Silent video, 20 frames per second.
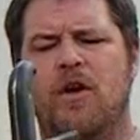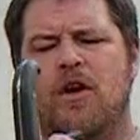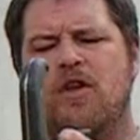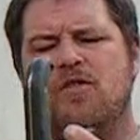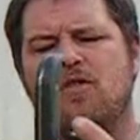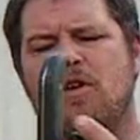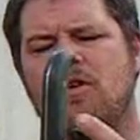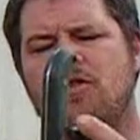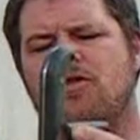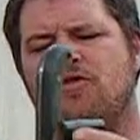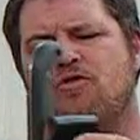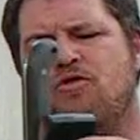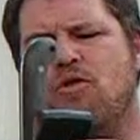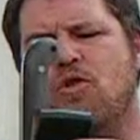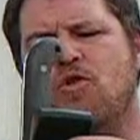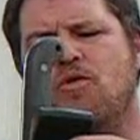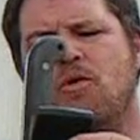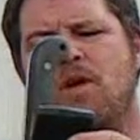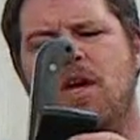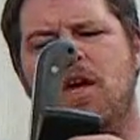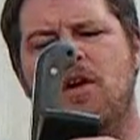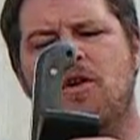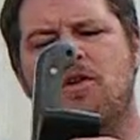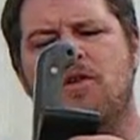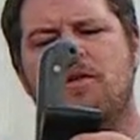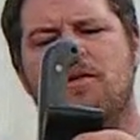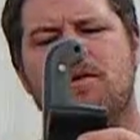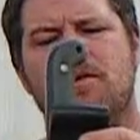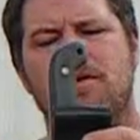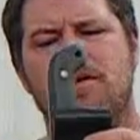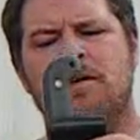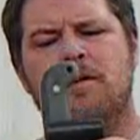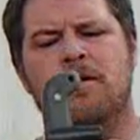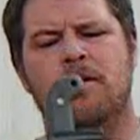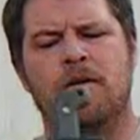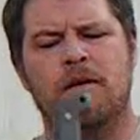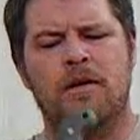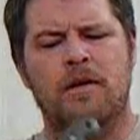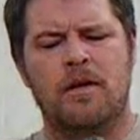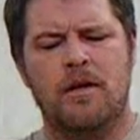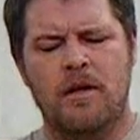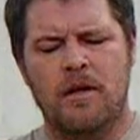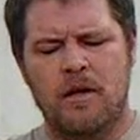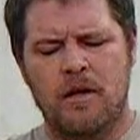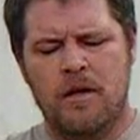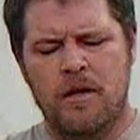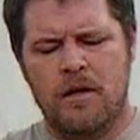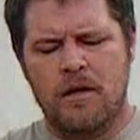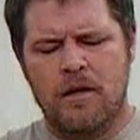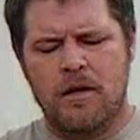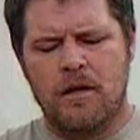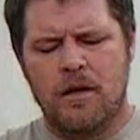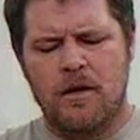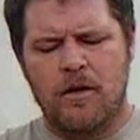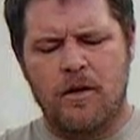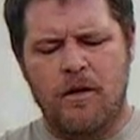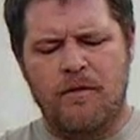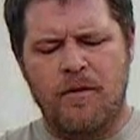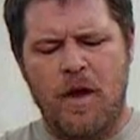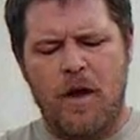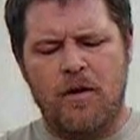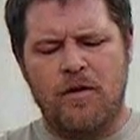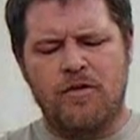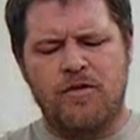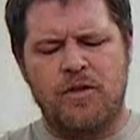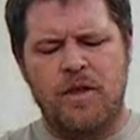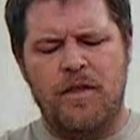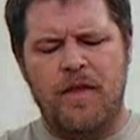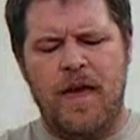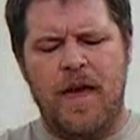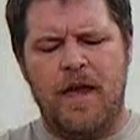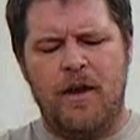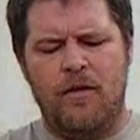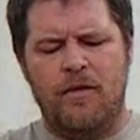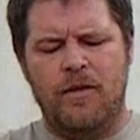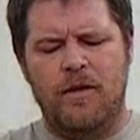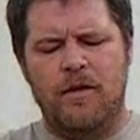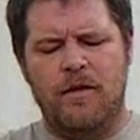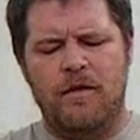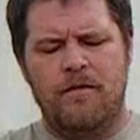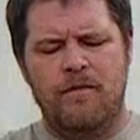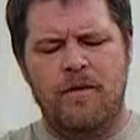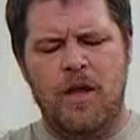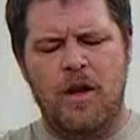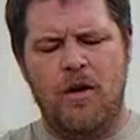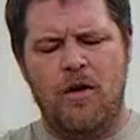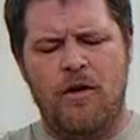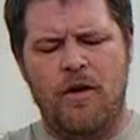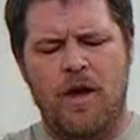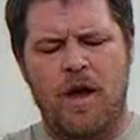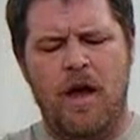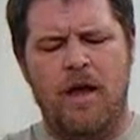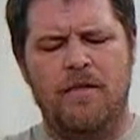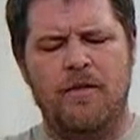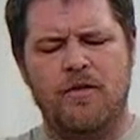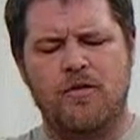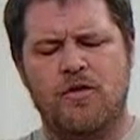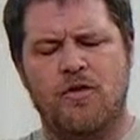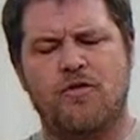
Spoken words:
There is a screw here. I don't know if y'all can see that on the video or not.